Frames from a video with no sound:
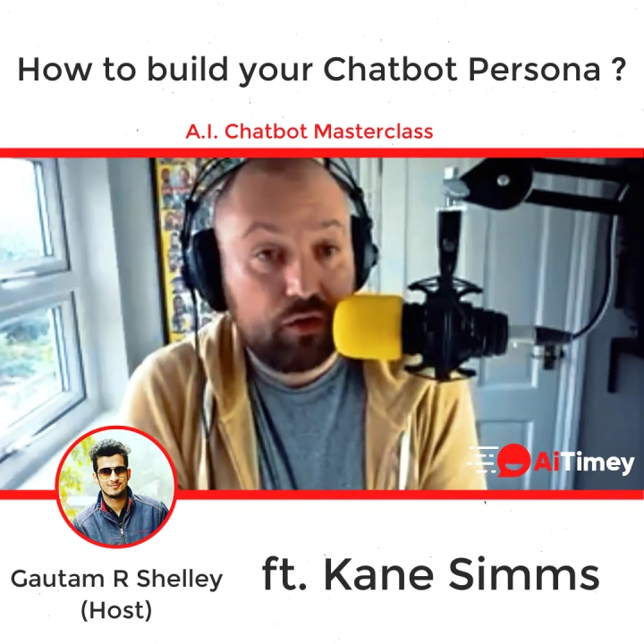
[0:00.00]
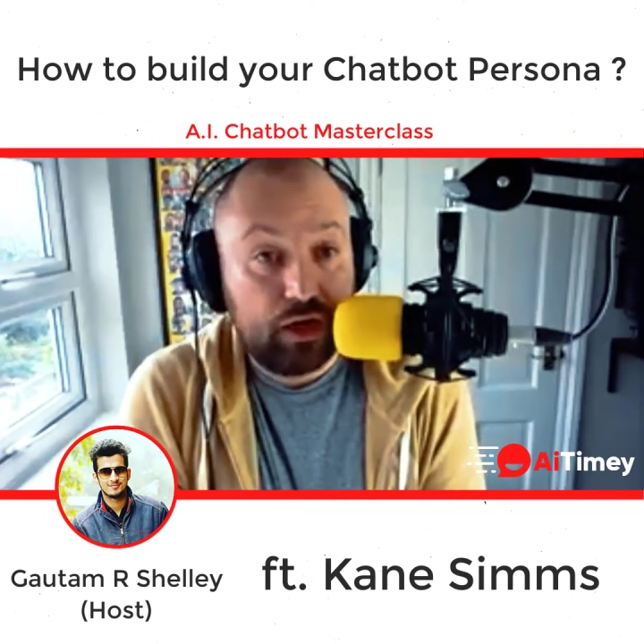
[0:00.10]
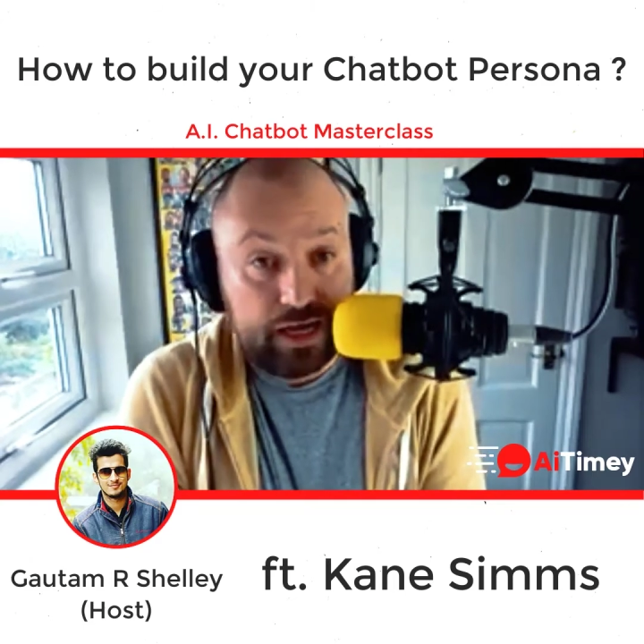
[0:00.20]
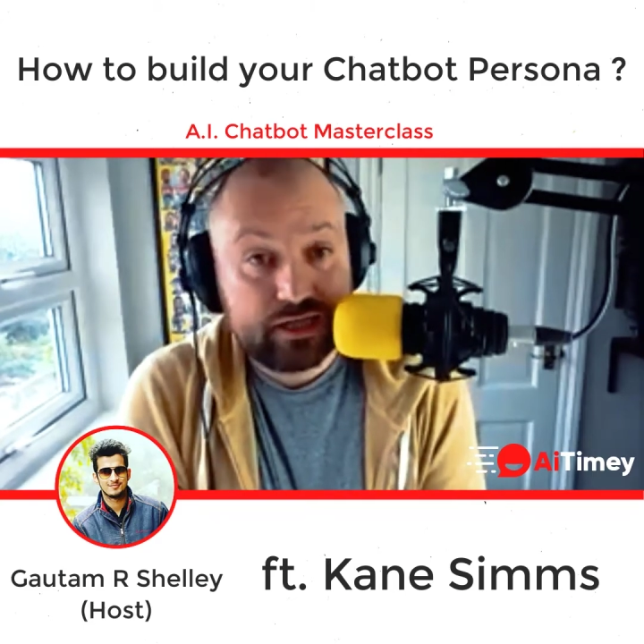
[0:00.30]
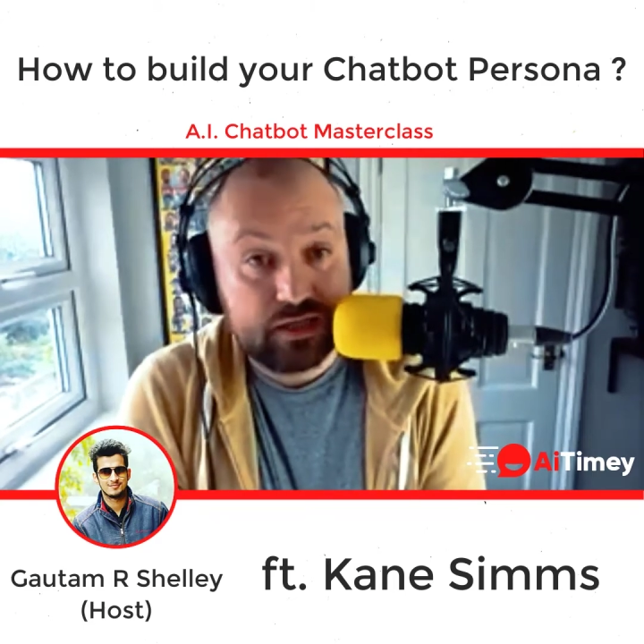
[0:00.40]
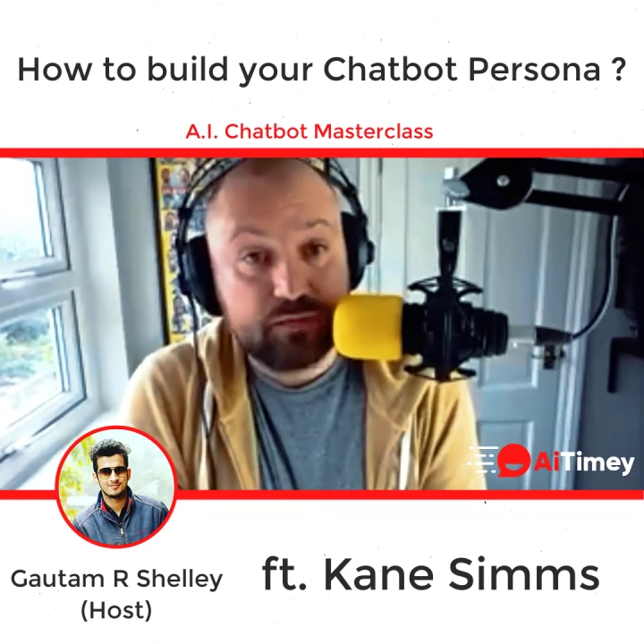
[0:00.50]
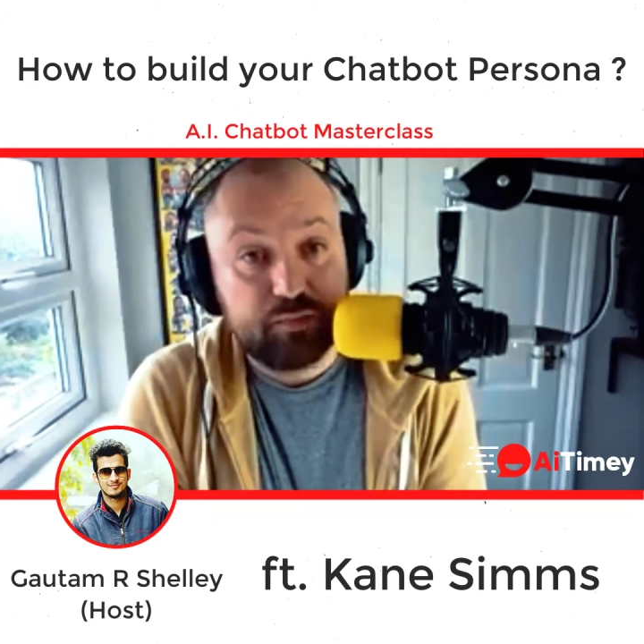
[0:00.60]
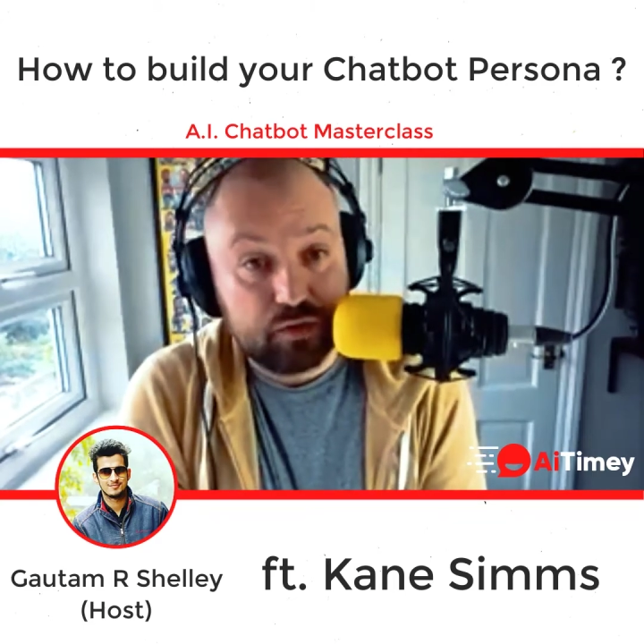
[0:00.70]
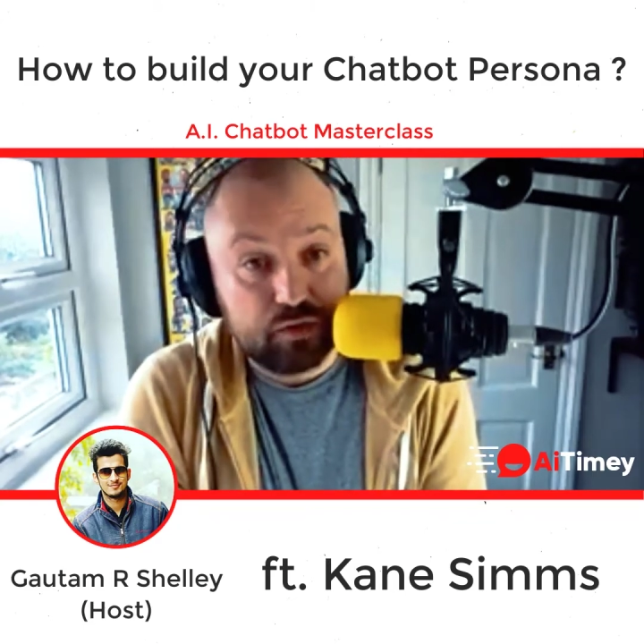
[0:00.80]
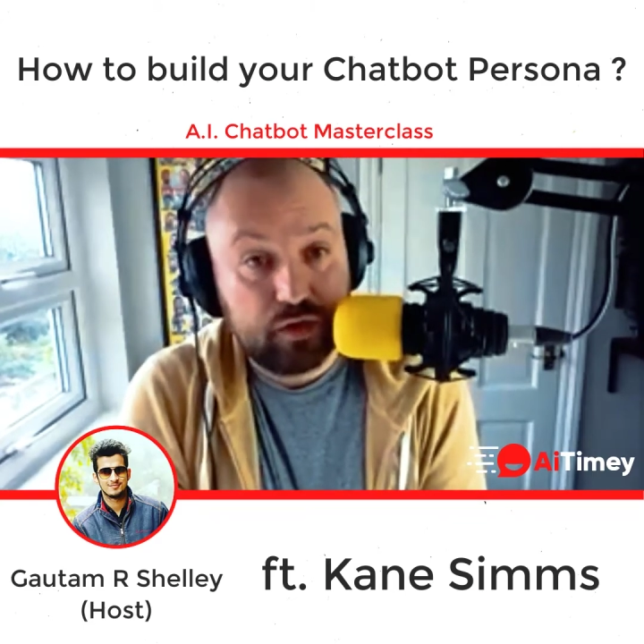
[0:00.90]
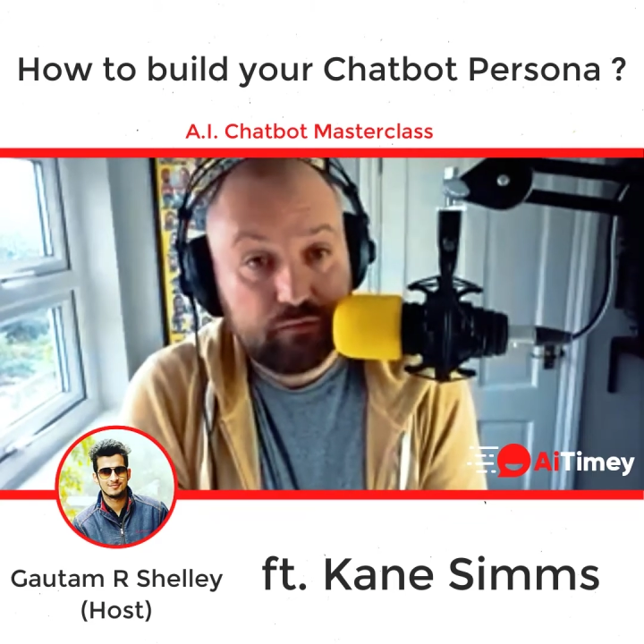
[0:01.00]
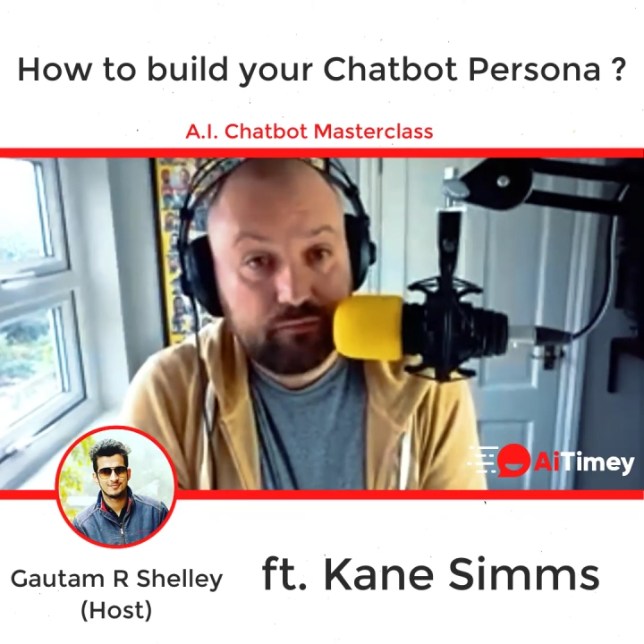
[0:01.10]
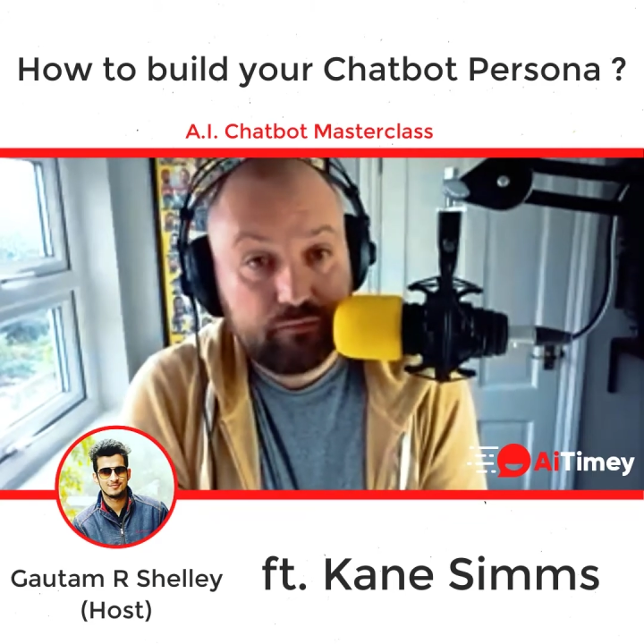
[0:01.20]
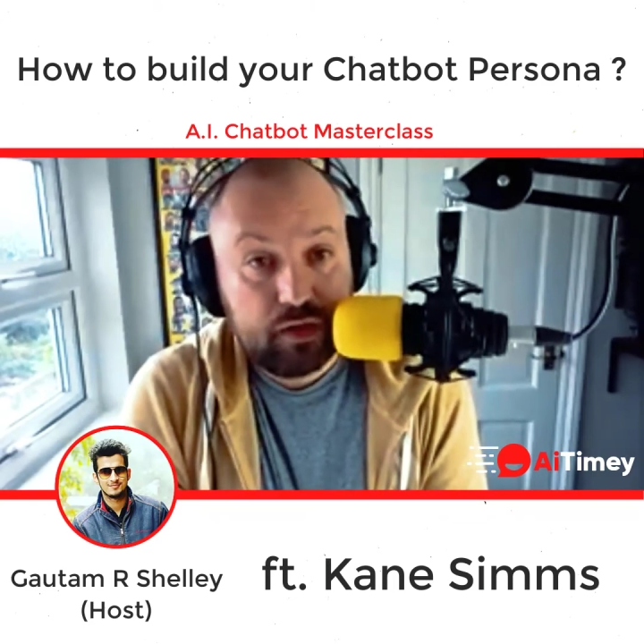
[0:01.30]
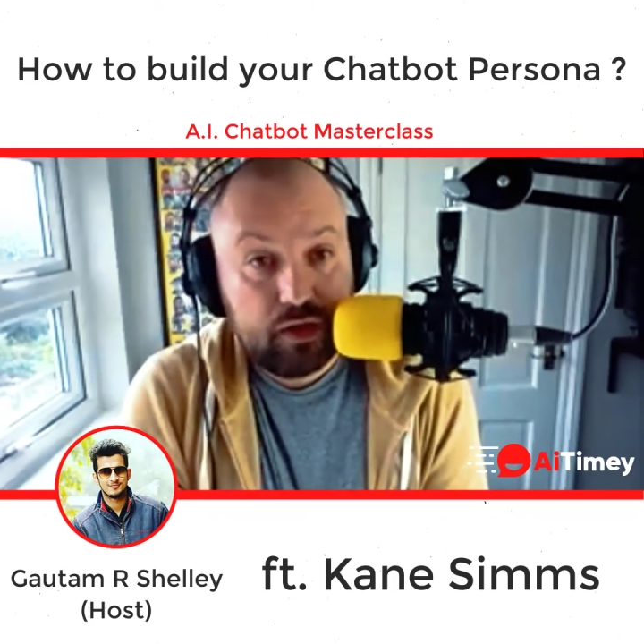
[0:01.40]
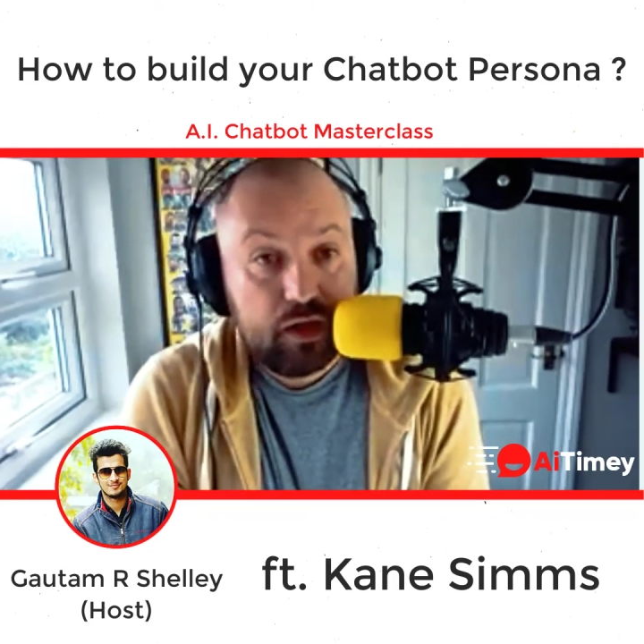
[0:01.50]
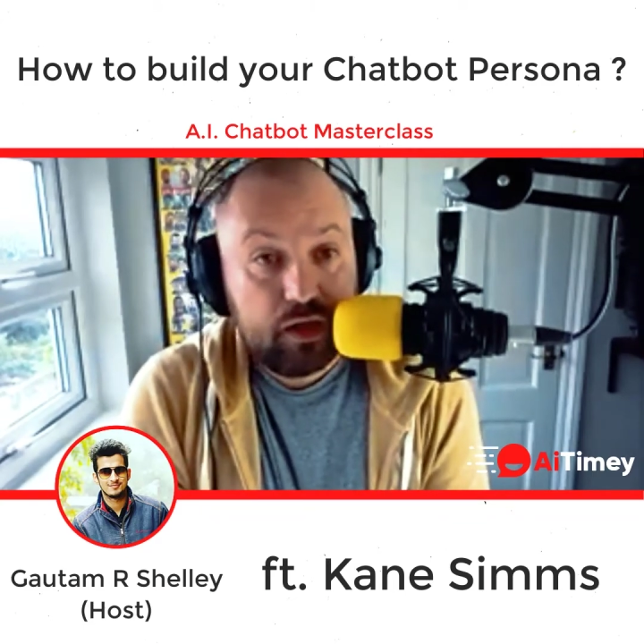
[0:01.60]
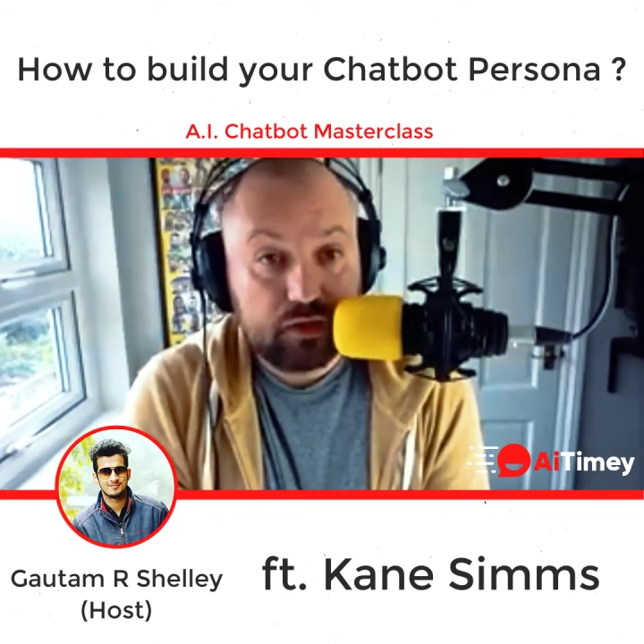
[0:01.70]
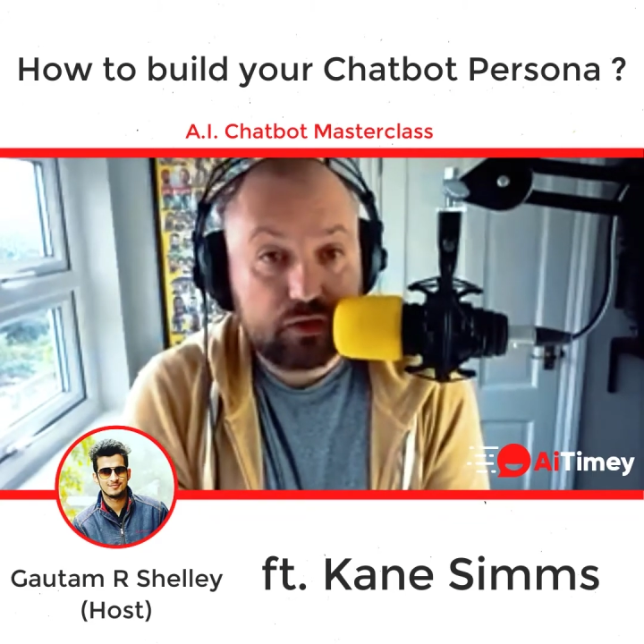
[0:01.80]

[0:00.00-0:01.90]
Alexa's persona. And so